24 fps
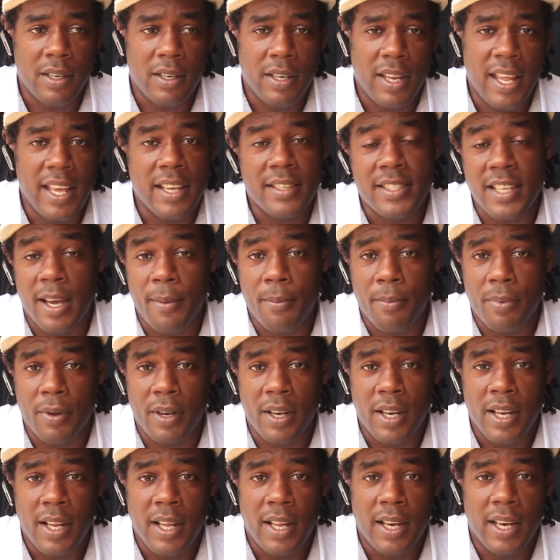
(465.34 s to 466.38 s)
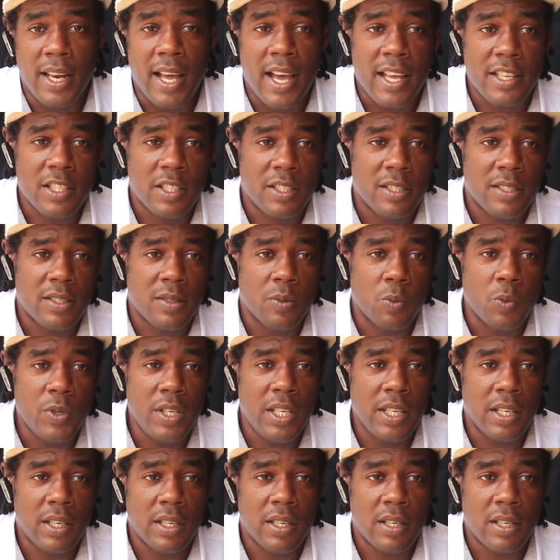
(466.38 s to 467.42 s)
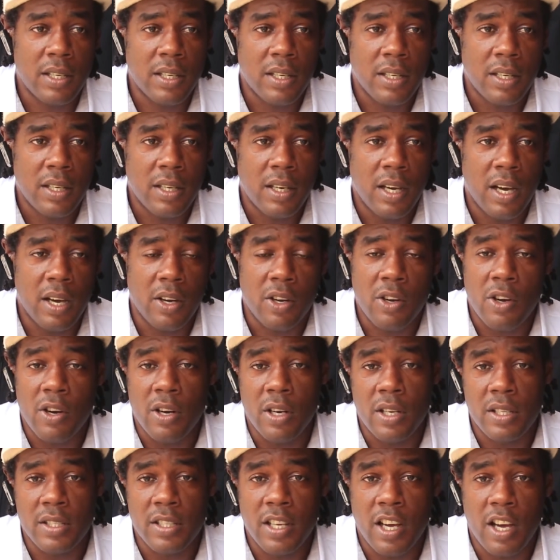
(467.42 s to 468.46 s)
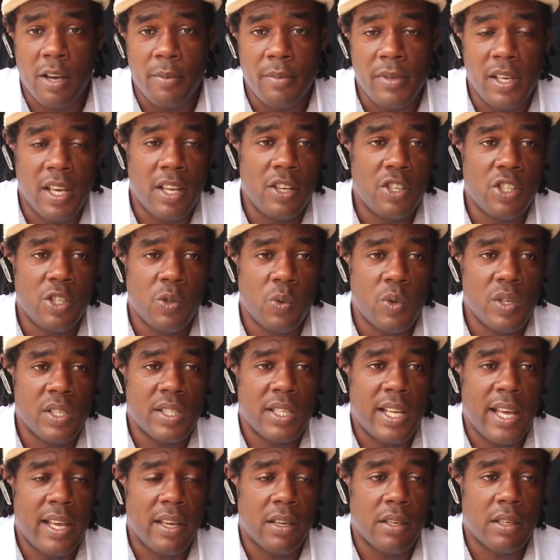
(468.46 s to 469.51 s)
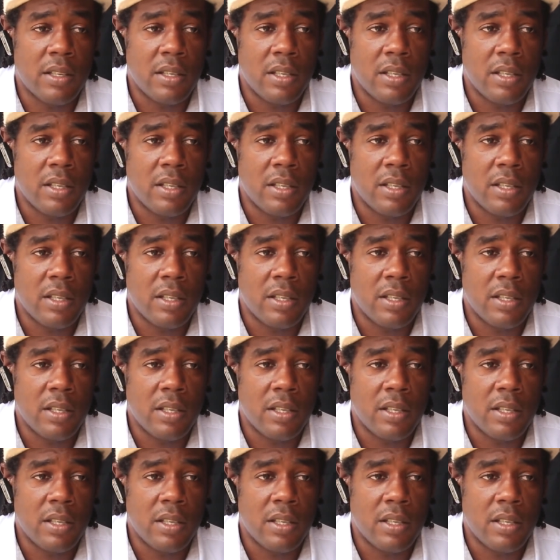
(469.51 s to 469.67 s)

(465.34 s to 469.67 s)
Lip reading: Example, last week a girl saw me and she was like,